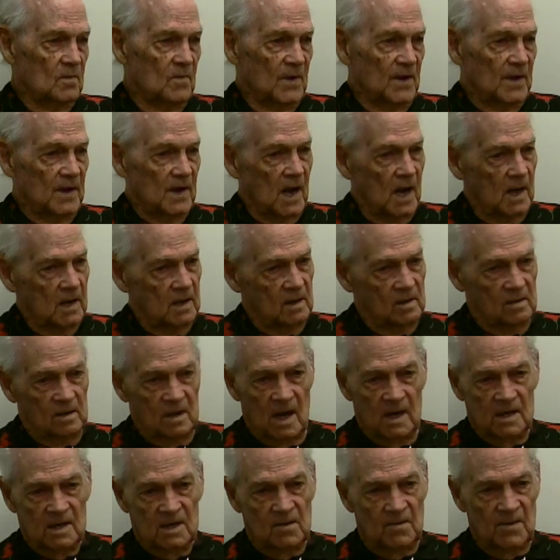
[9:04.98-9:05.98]

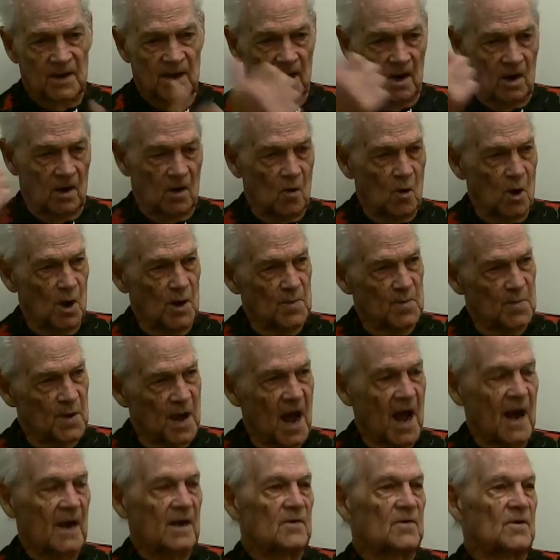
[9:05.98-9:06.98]
Not the mail going
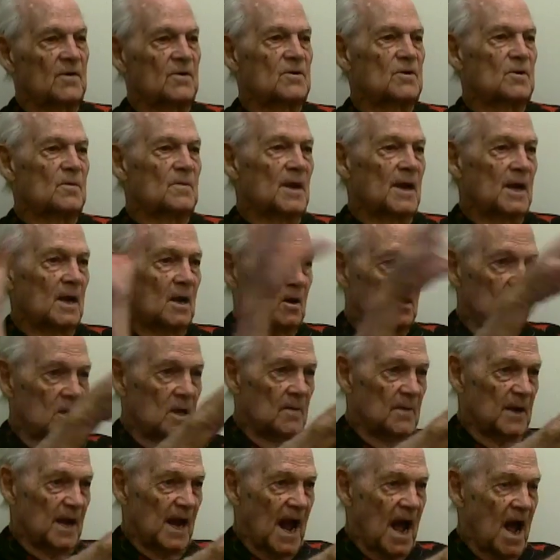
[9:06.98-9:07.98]
back, just right. The mail
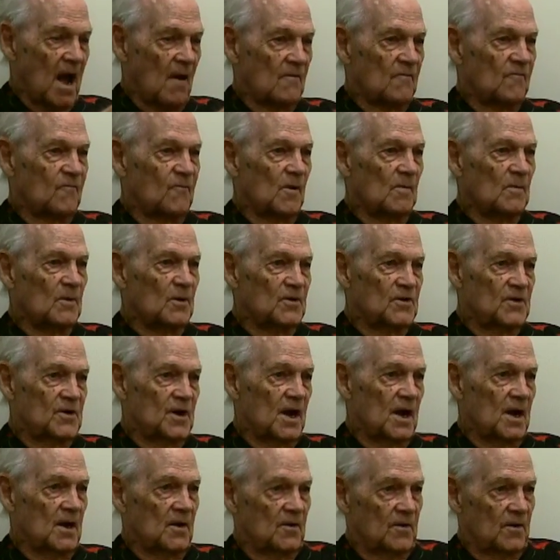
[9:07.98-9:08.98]
coming out from the
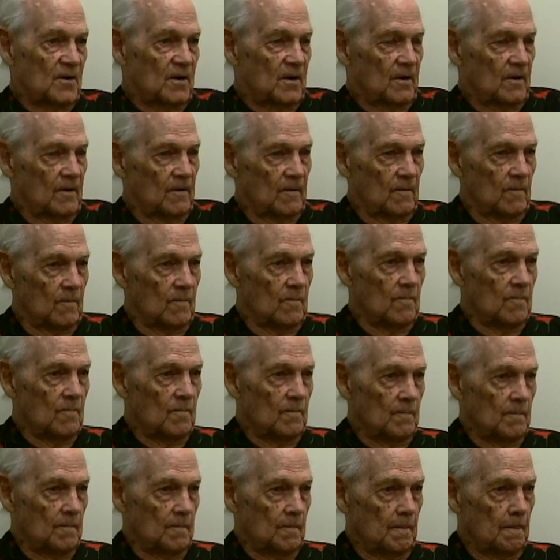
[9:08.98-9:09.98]
States. From the
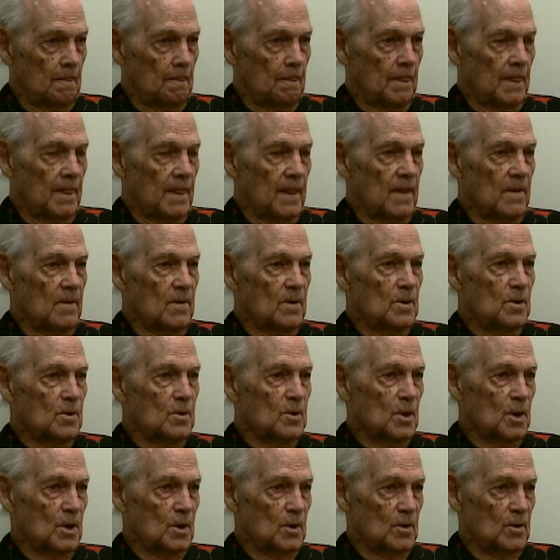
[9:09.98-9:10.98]
San Francisco
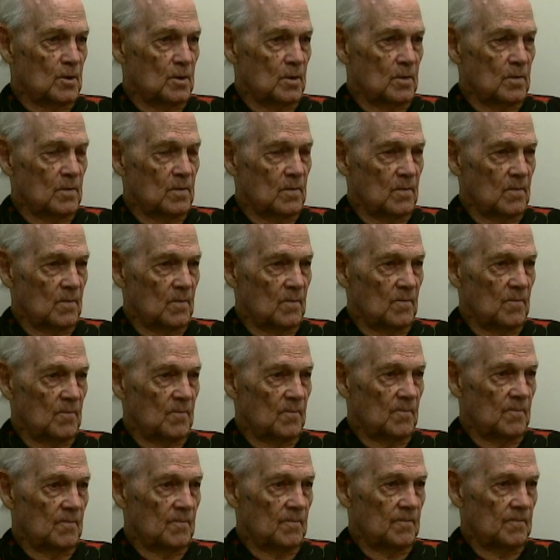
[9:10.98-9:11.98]
location. Yeah.
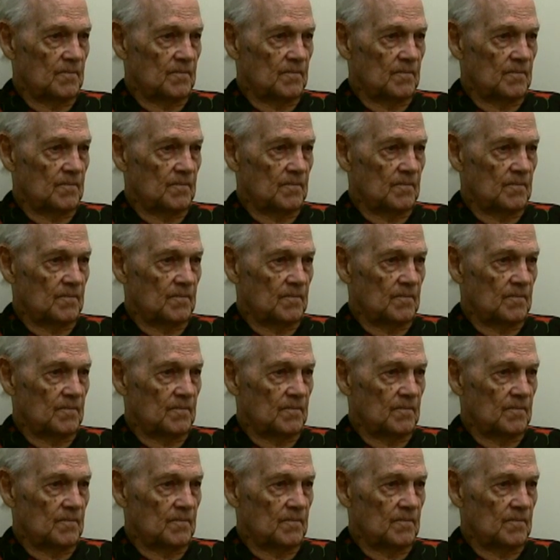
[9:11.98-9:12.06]
Okay.